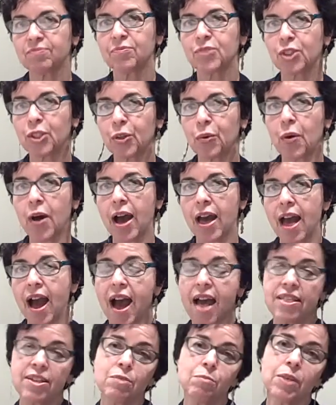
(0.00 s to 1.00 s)
So
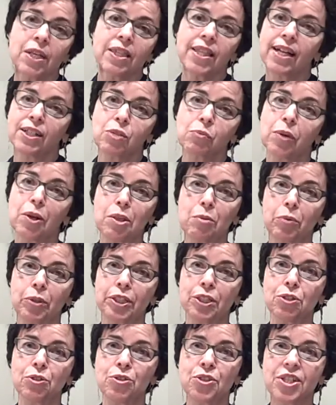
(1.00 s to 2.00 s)
I, I, to me, that's one of the more
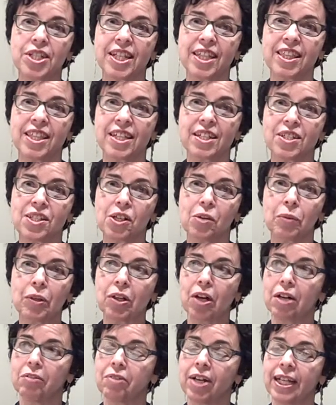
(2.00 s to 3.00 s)
interesting things going
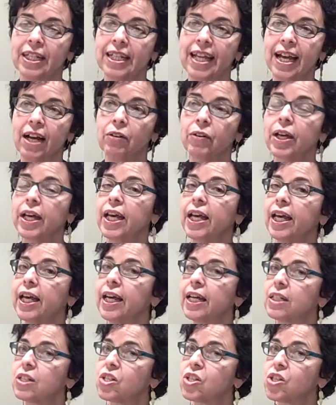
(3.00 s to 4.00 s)
on right now.
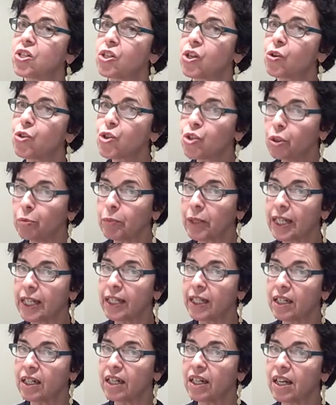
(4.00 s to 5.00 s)
And social
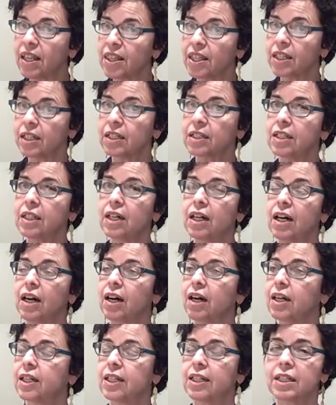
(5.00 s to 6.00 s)
media, I think,
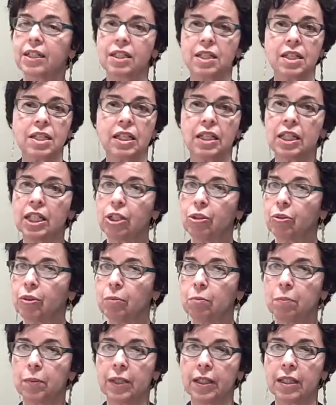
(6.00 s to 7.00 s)
are going to continue
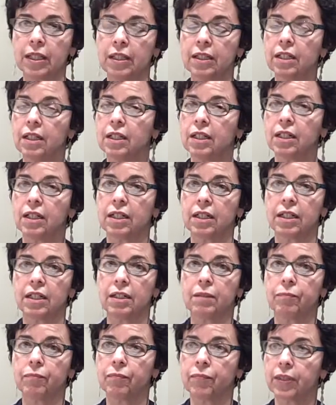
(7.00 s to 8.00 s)
to be
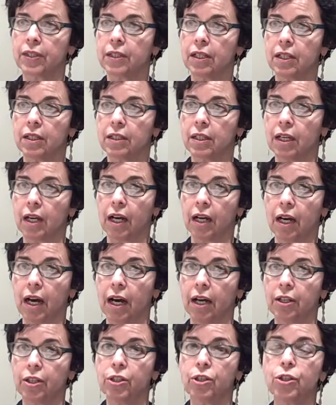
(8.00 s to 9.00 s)
um,
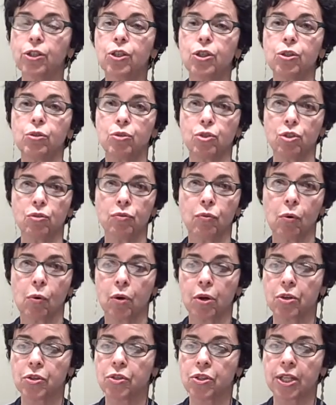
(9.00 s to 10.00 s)
a, a huge
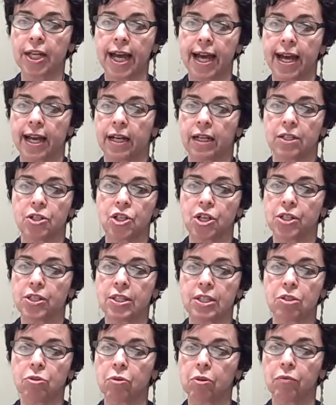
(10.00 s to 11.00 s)
force and
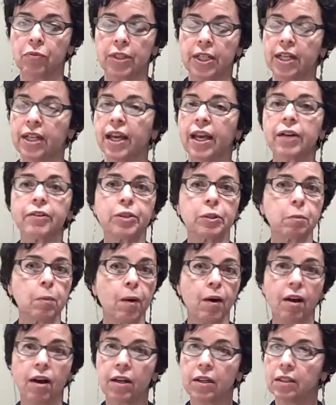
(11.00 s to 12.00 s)
just sort of an inherent
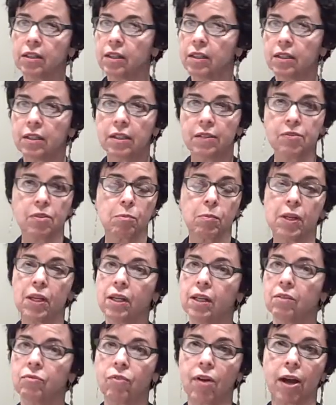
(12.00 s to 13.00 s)
part of the
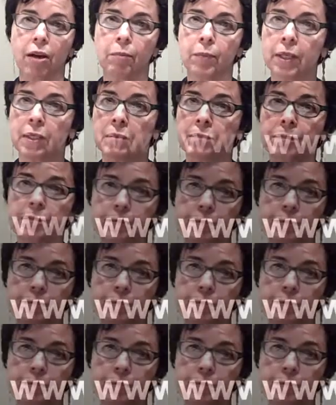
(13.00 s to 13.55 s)
media environment.